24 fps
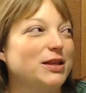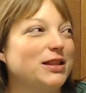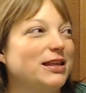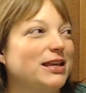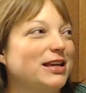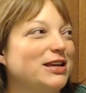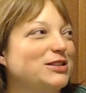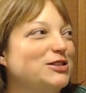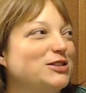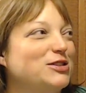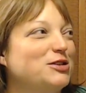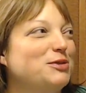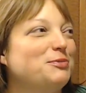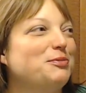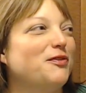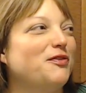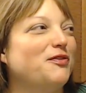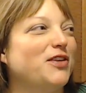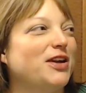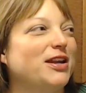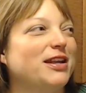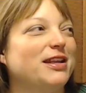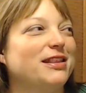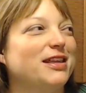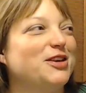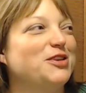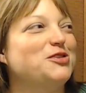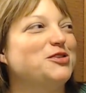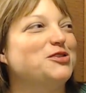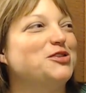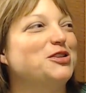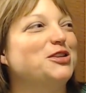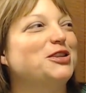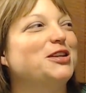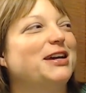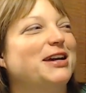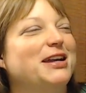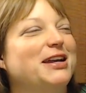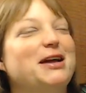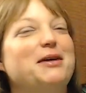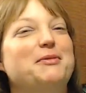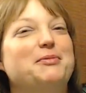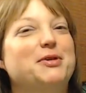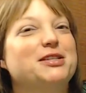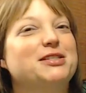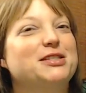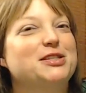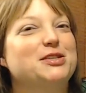super funny. Like you should look it up
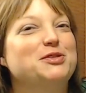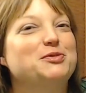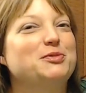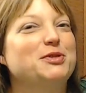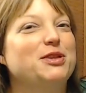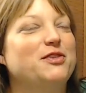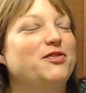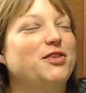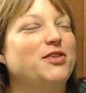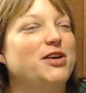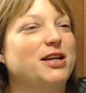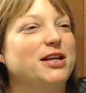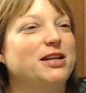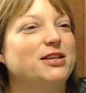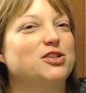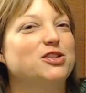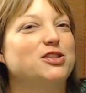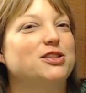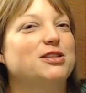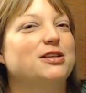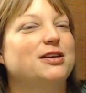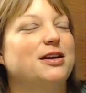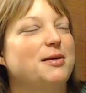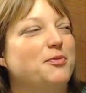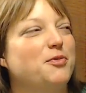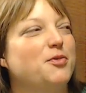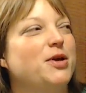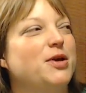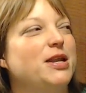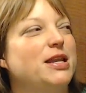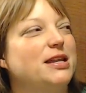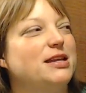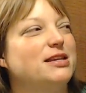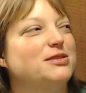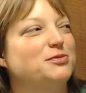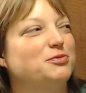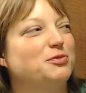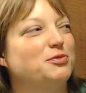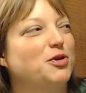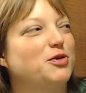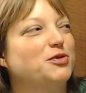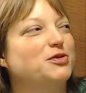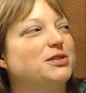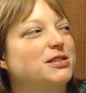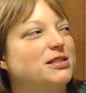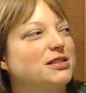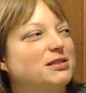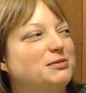because it's really funny. Just look up Wendy's
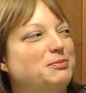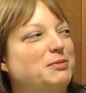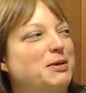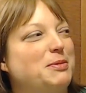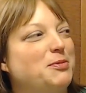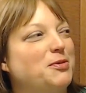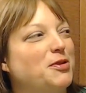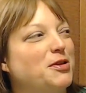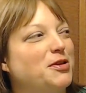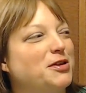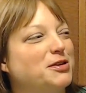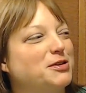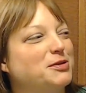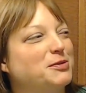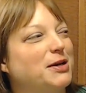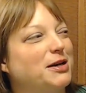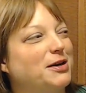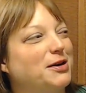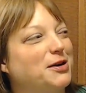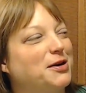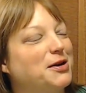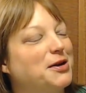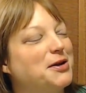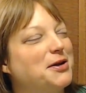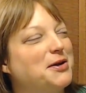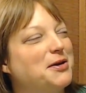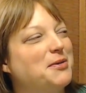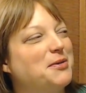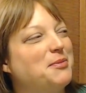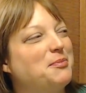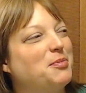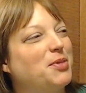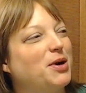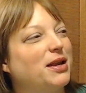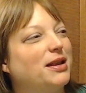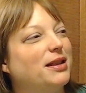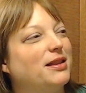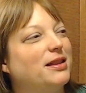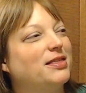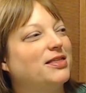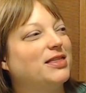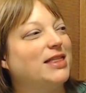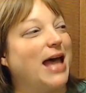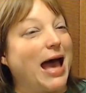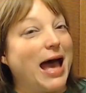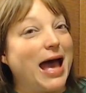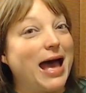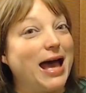roasts people on Twitter. But
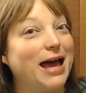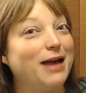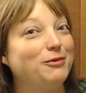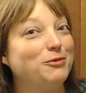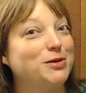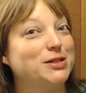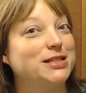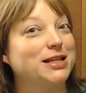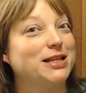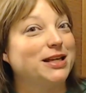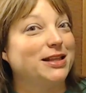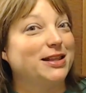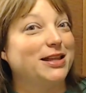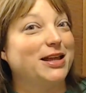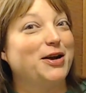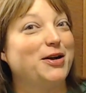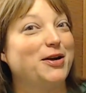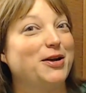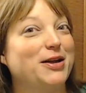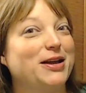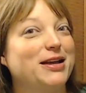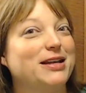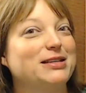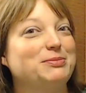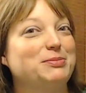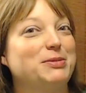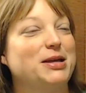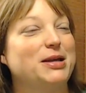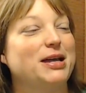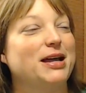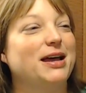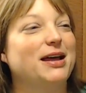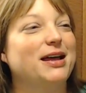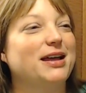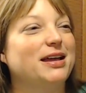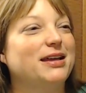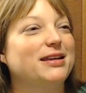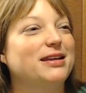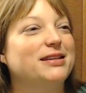that was hilarious because